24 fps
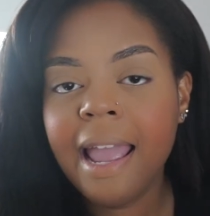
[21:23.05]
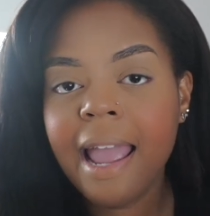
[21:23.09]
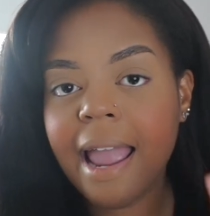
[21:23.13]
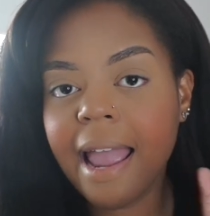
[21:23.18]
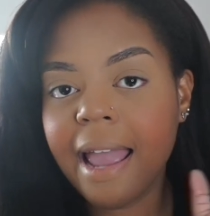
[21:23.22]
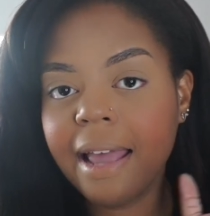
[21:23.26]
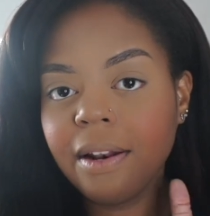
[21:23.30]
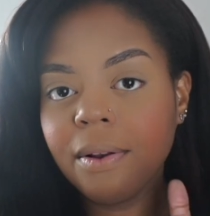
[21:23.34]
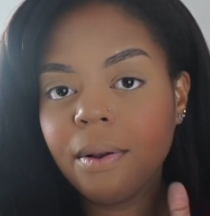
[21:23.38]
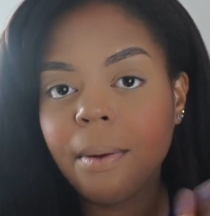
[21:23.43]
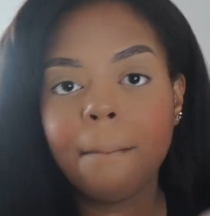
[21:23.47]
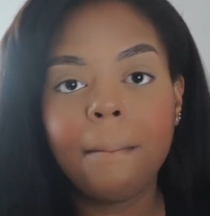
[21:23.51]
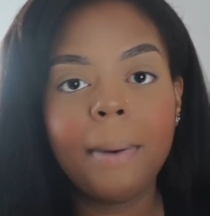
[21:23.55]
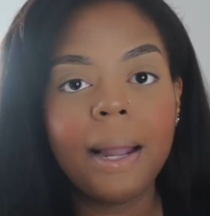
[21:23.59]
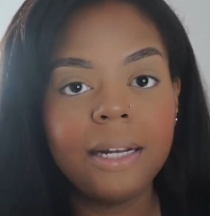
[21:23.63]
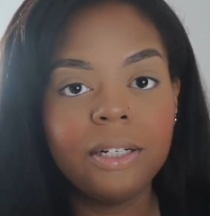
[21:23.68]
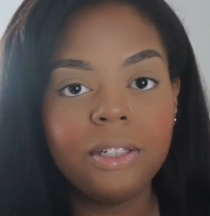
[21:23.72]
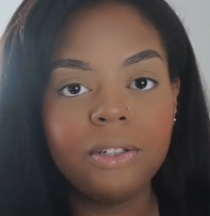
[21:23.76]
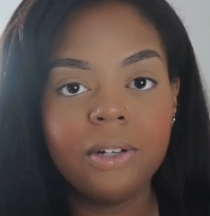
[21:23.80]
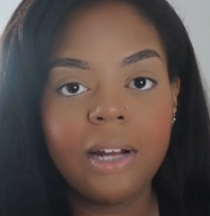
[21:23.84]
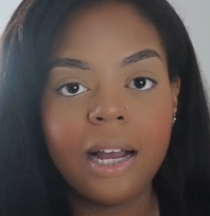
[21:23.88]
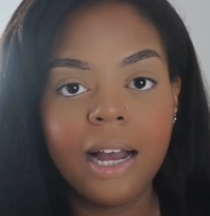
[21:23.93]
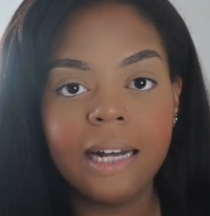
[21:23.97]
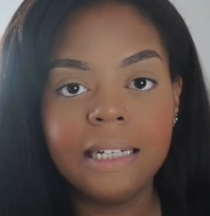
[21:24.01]
And mind
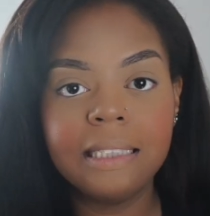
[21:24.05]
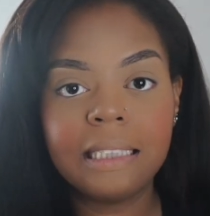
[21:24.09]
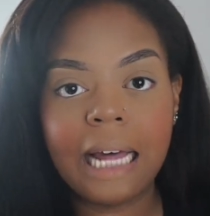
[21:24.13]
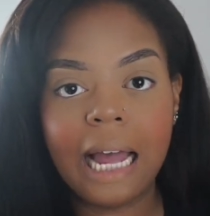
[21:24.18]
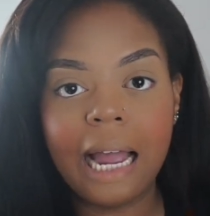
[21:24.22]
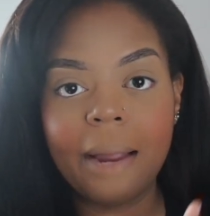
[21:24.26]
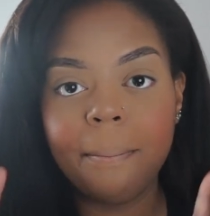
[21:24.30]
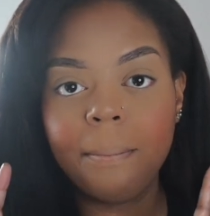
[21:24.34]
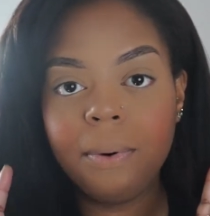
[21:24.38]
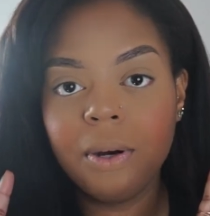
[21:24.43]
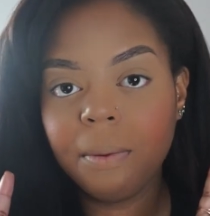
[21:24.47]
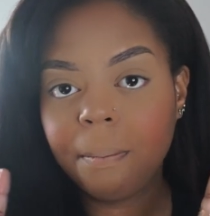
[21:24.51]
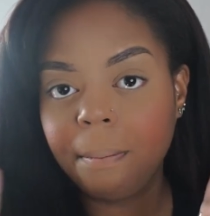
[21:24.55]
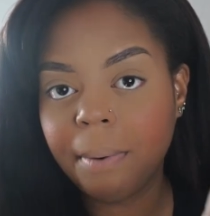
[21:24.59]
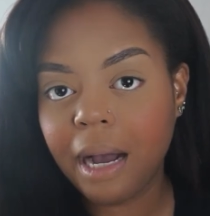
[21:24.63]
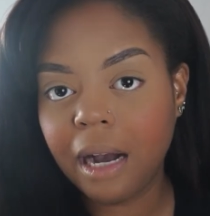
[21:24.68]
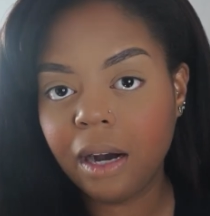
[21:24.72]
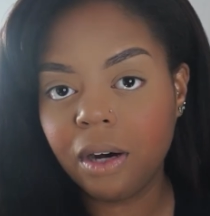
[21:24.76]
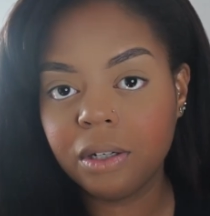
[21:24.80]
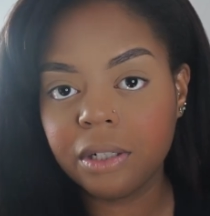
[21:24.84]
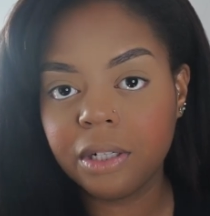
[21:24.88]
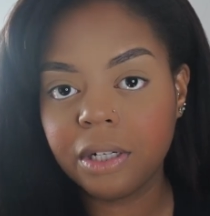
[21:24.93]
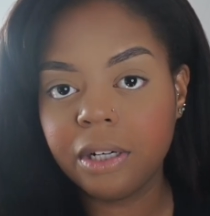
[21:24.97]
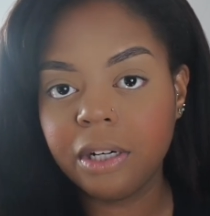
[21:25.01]
you guys, I put
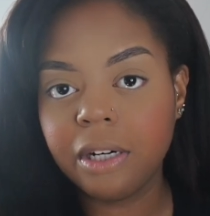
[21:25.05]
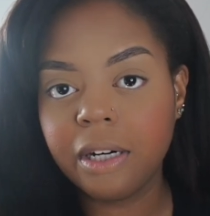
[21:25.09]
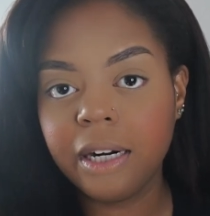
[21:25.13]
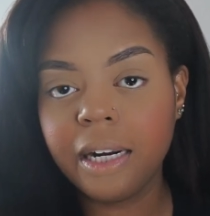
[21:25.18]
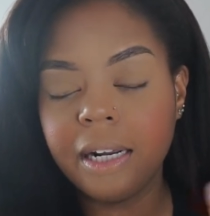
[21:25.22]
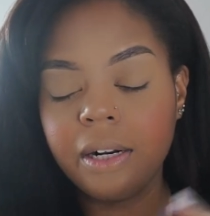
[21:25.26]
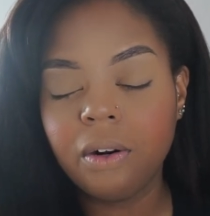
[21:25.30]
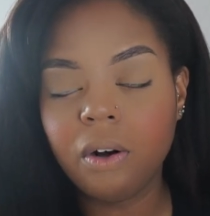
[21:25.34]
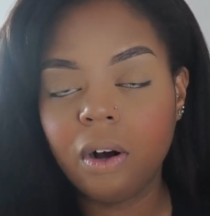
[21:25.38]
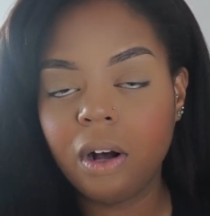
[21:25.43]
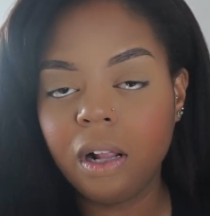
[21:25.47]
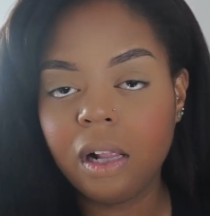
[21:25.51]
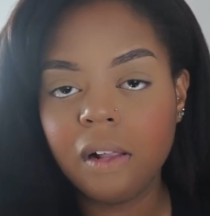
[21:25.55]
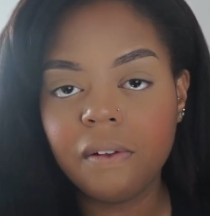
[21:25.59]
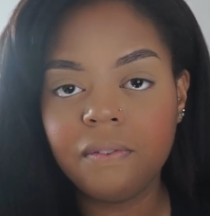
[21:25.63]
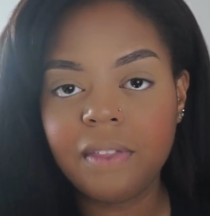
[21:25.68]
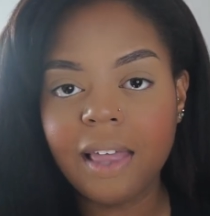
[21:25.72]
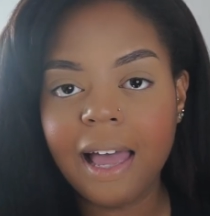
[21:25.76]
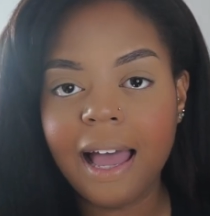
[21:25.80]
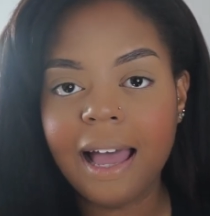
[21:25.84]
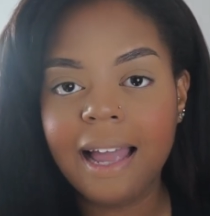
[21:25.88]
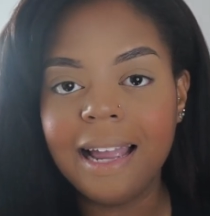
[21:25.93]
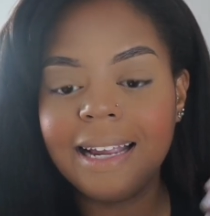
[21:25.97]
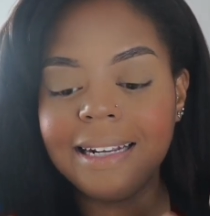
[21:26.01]
powder and all of
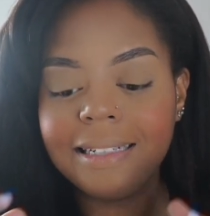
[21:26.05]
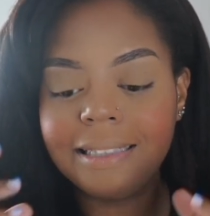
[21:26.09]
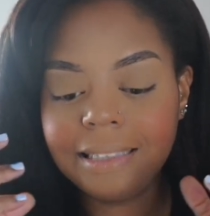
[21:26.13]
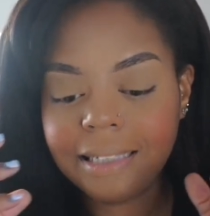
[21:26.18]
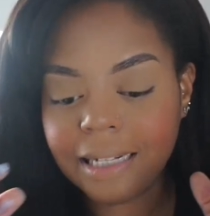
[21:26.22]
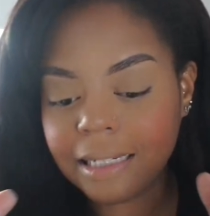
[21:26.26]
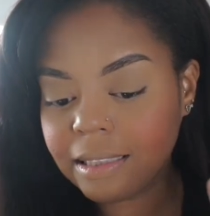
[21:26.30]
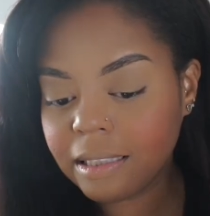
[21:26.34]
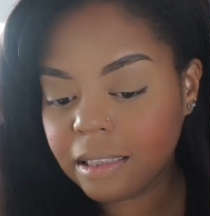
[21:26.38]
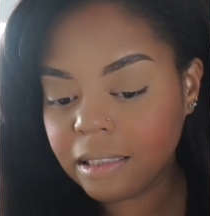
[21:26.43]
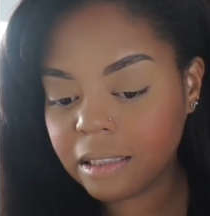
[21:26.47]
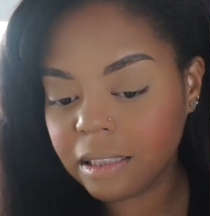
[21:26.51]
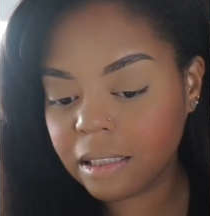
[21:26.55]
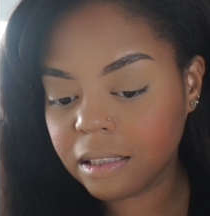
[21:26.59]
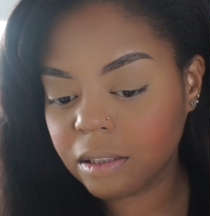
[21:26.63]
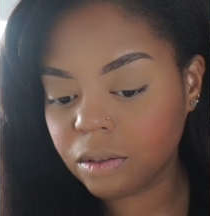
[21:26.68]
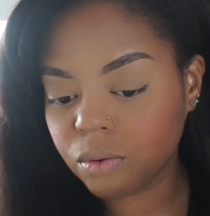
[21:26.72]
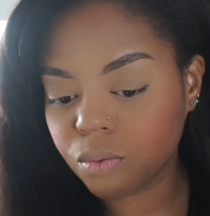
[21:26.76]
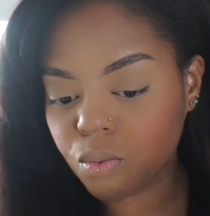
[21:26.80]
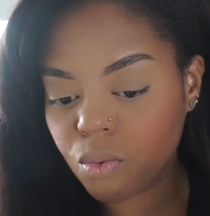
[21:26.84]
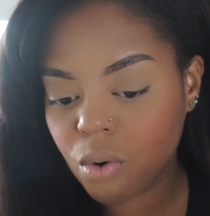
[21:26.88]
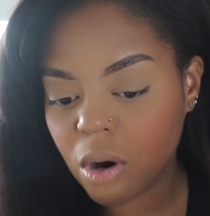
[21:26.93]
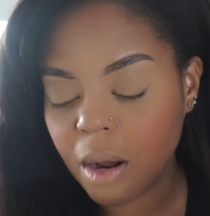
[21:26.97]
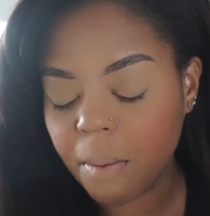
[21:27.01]
that. It doesn't
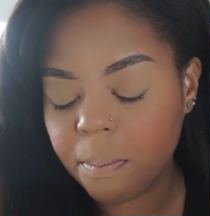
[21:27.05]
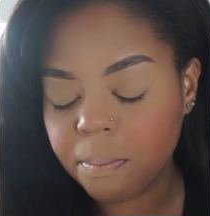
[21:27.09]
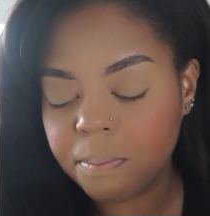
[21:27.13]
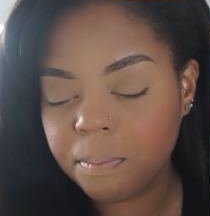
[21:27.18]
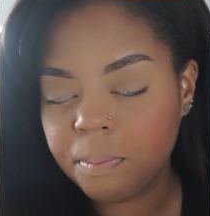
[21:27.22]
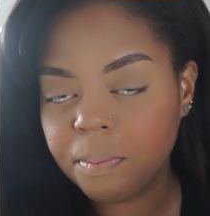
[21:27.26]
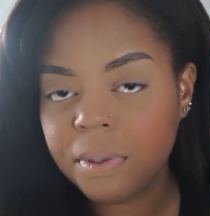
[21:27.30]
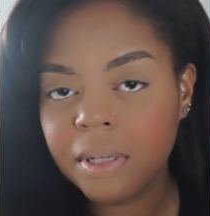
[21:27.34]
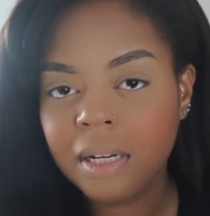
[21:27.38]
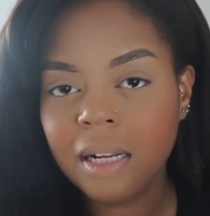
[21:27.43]
disrupt